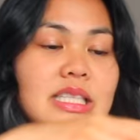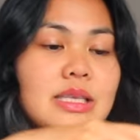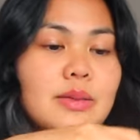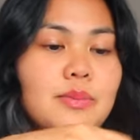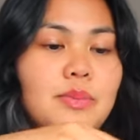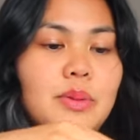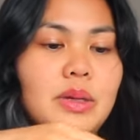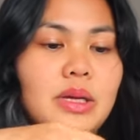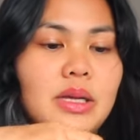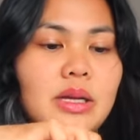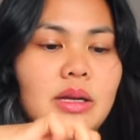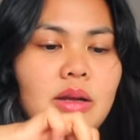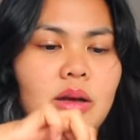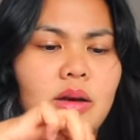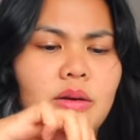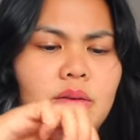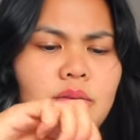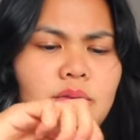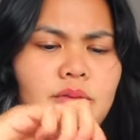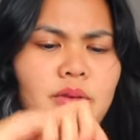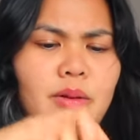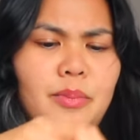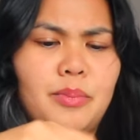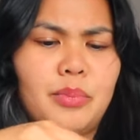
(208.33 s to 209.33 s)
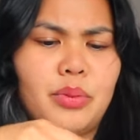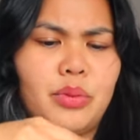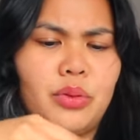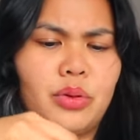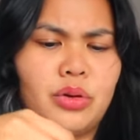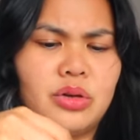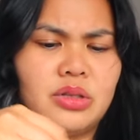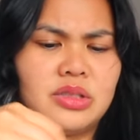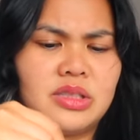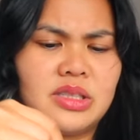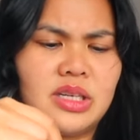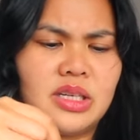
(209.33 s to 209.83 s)
a bit of a
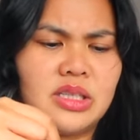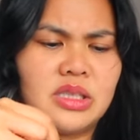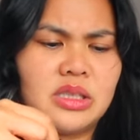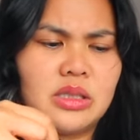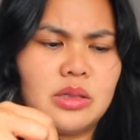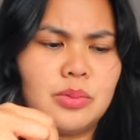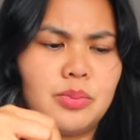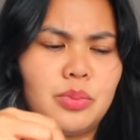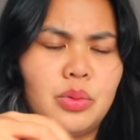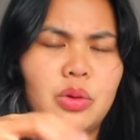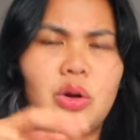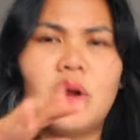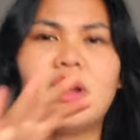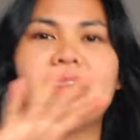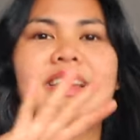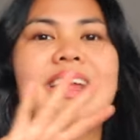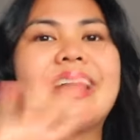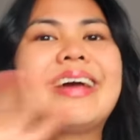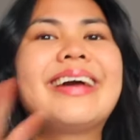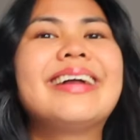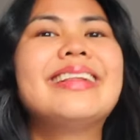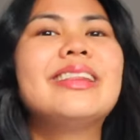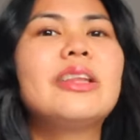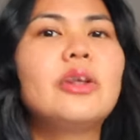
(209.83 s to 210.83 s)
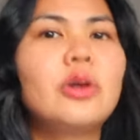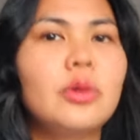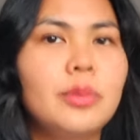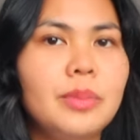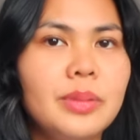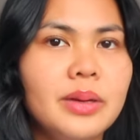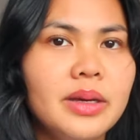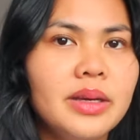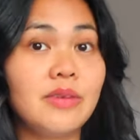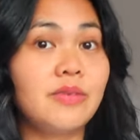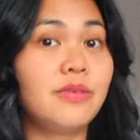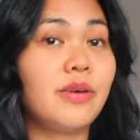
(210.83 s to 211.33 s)
process to put on like a little
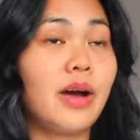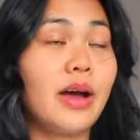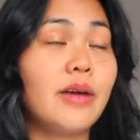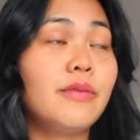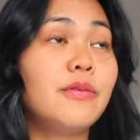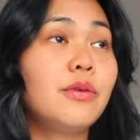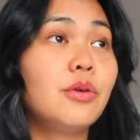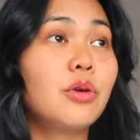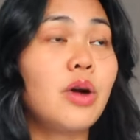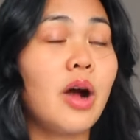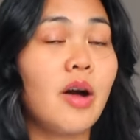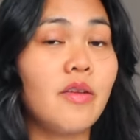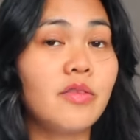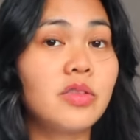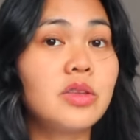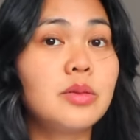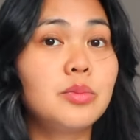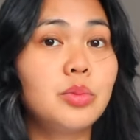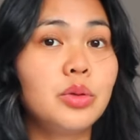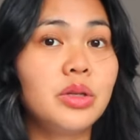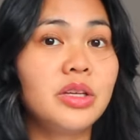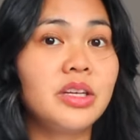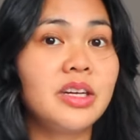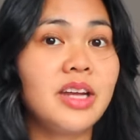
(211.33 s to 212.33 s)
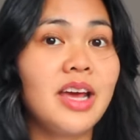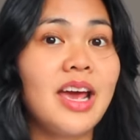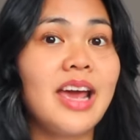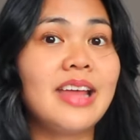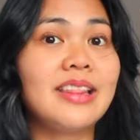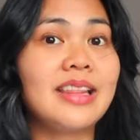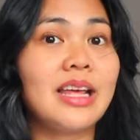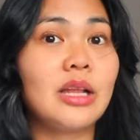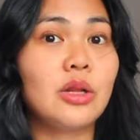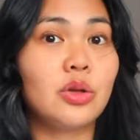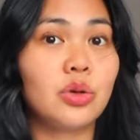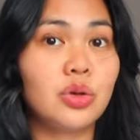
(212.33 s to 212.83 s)
bit if I feel comfortable in it
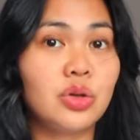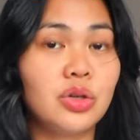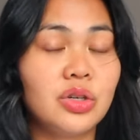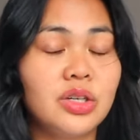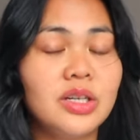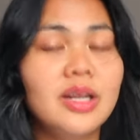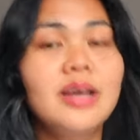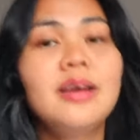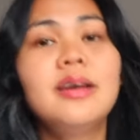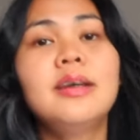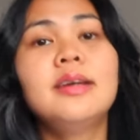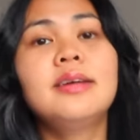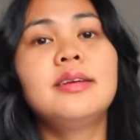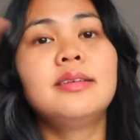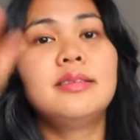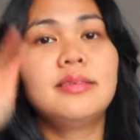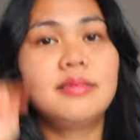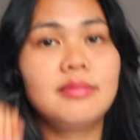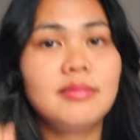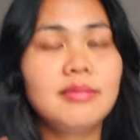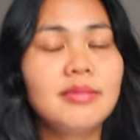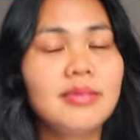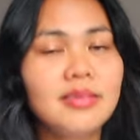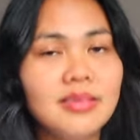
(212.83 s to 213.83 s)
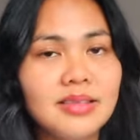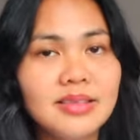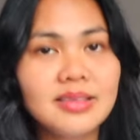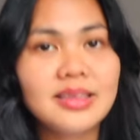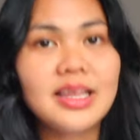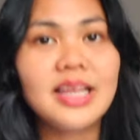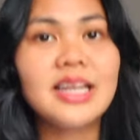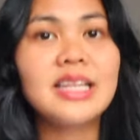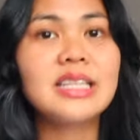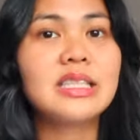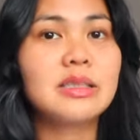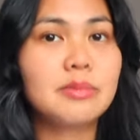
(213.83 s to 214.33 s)
and they look good
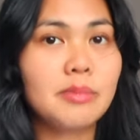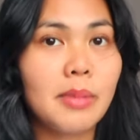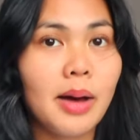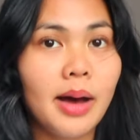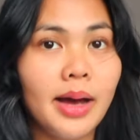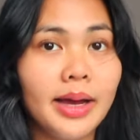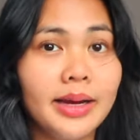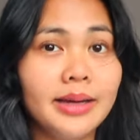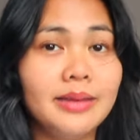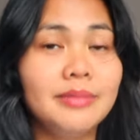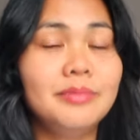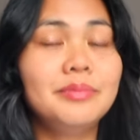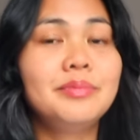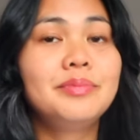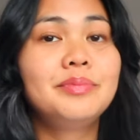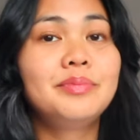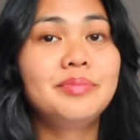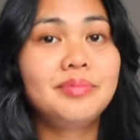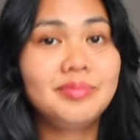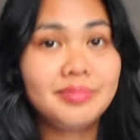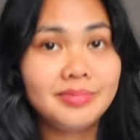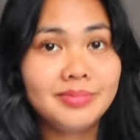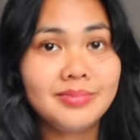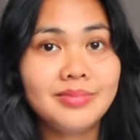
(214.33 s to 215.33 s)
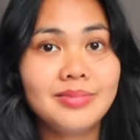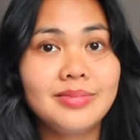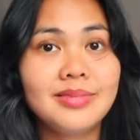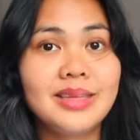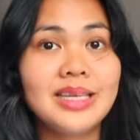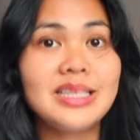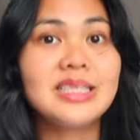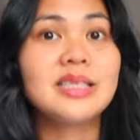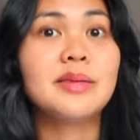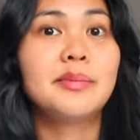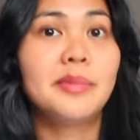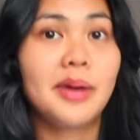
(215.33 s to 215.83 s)
then it's mine
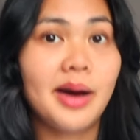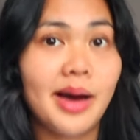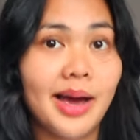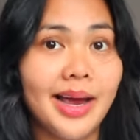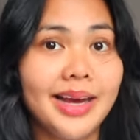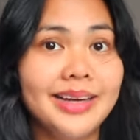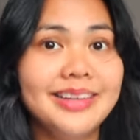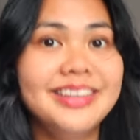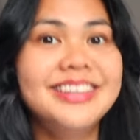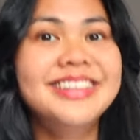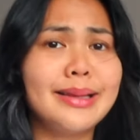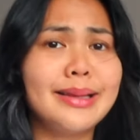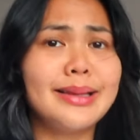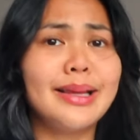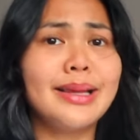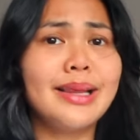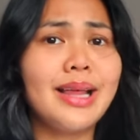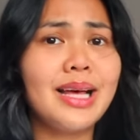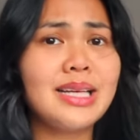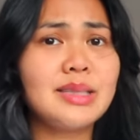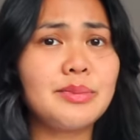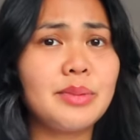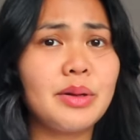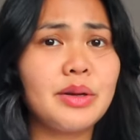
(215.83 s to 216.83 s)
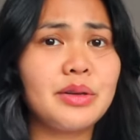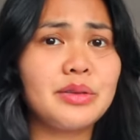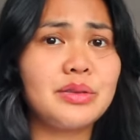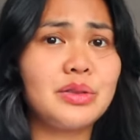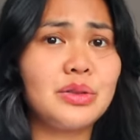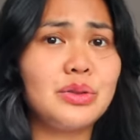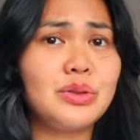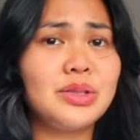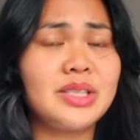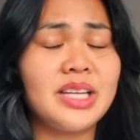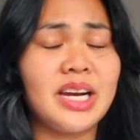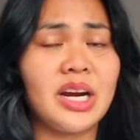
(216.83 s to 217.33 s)
these are mine. the last pair of
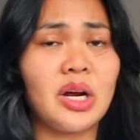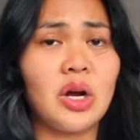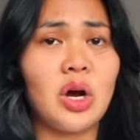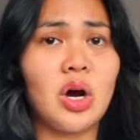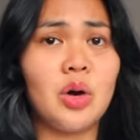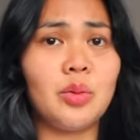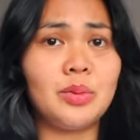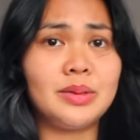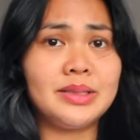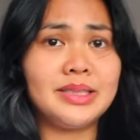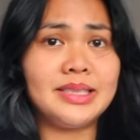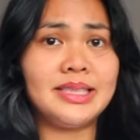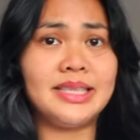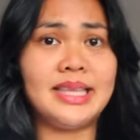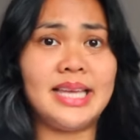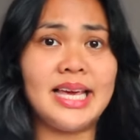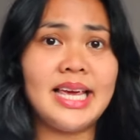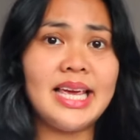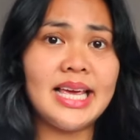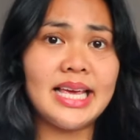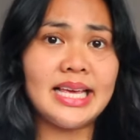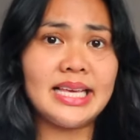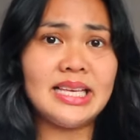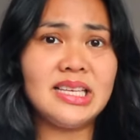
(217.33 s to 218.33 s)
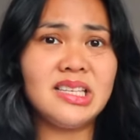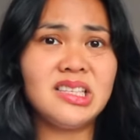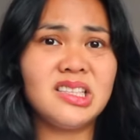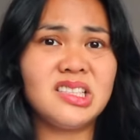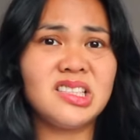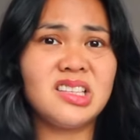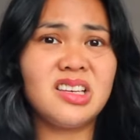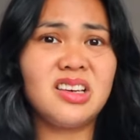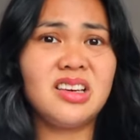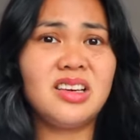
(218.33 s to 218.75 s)
shoes that I got was these